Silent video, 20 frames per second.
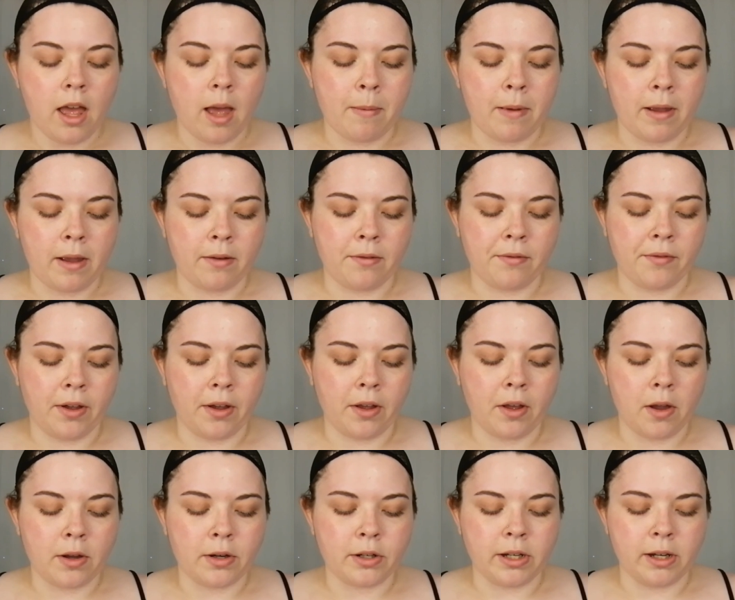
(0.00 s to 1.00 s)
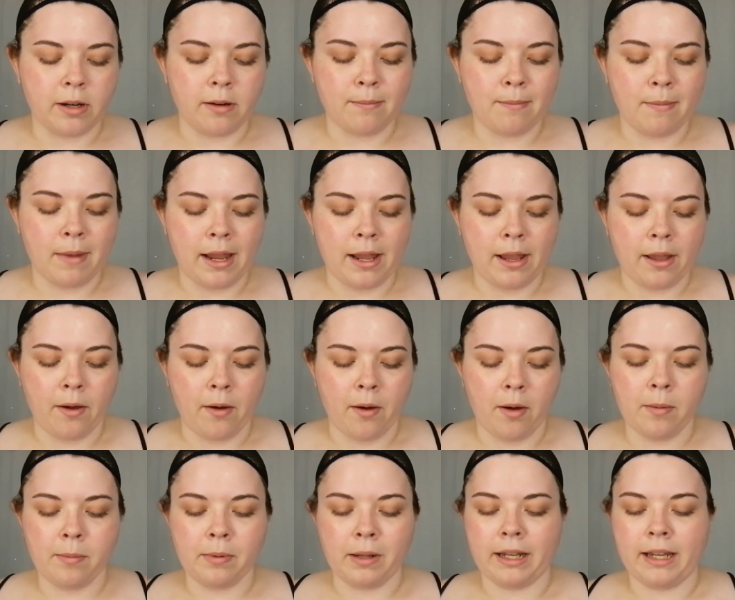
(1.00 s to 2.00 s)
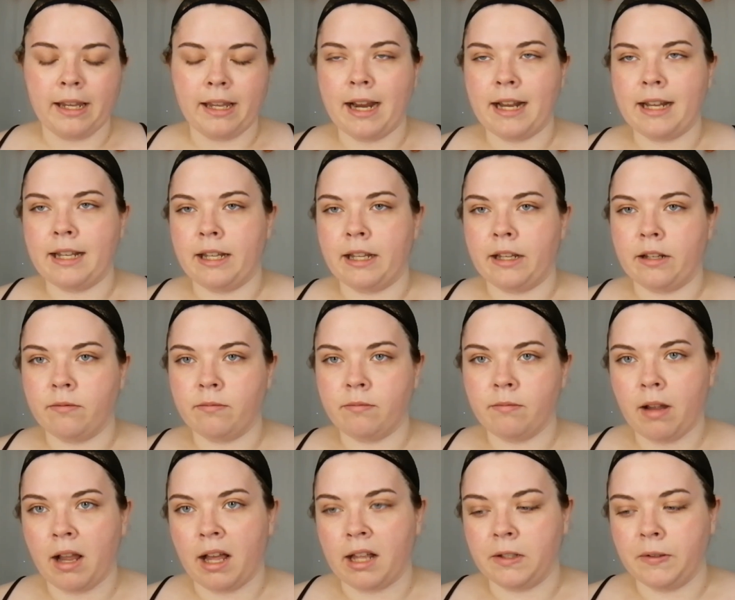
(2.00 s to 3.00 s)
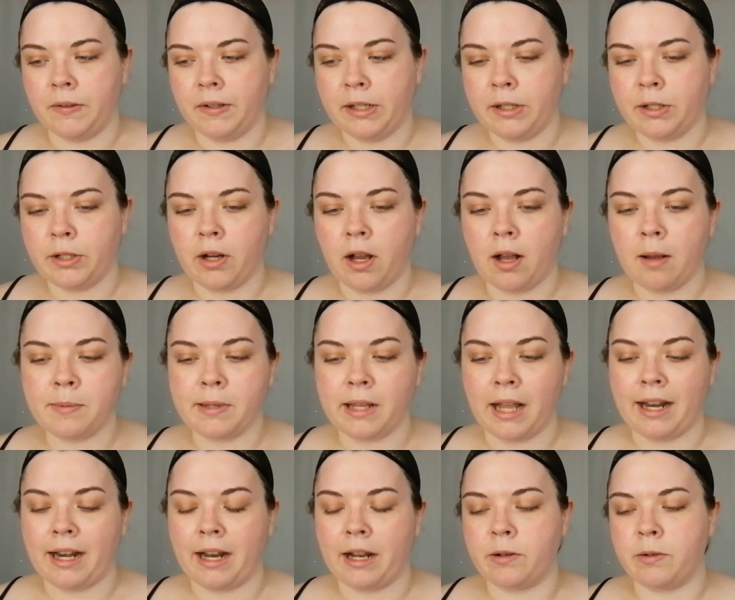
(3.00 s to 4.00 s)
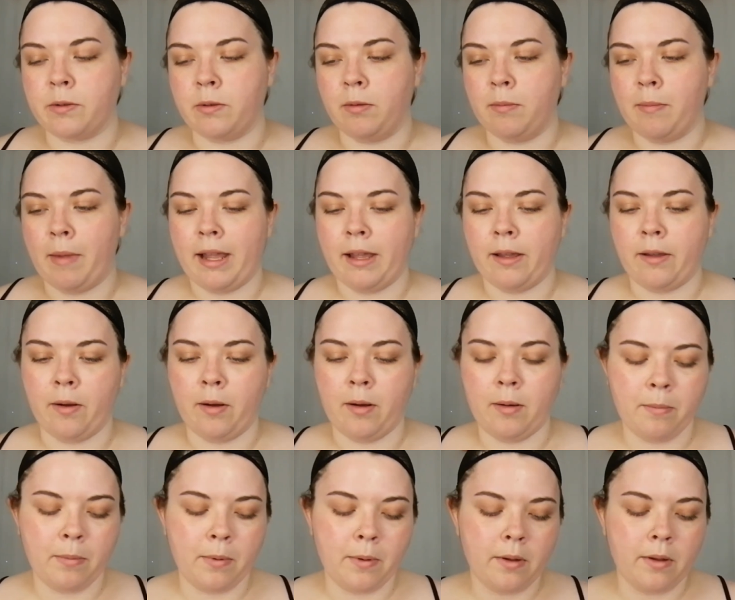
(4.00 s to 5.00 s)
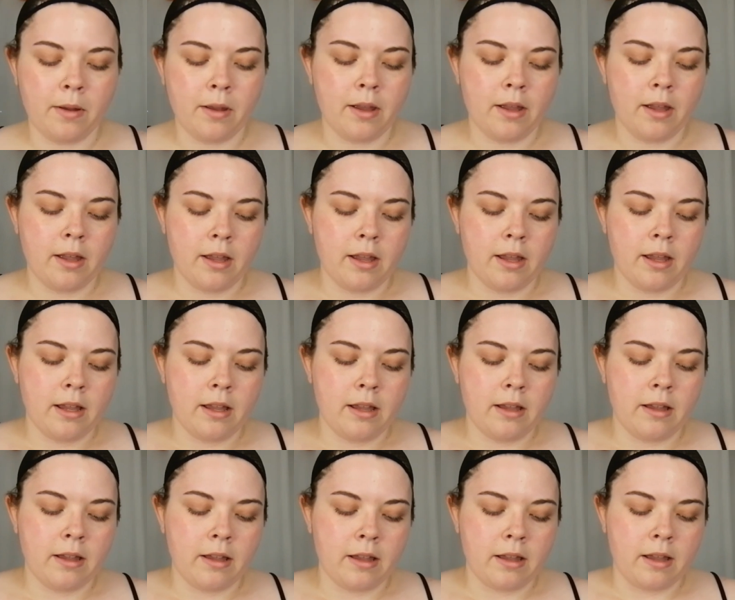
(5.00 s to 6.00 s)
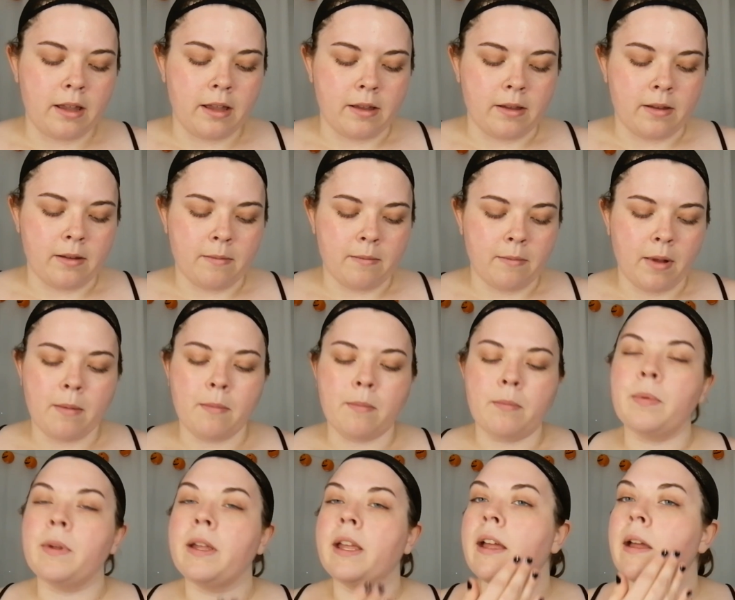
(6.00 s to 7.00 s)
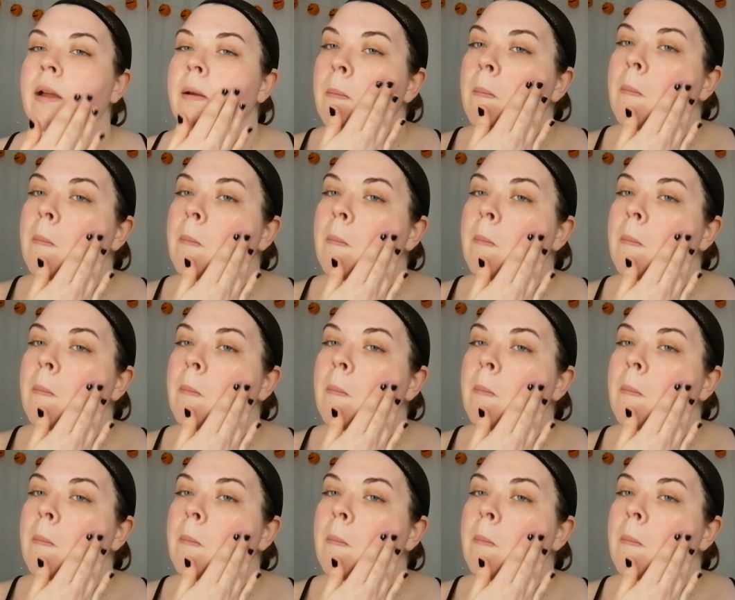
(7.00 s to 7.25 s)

bit of costume makeup like you get in the Halloween shops and actual makeup. But yeah.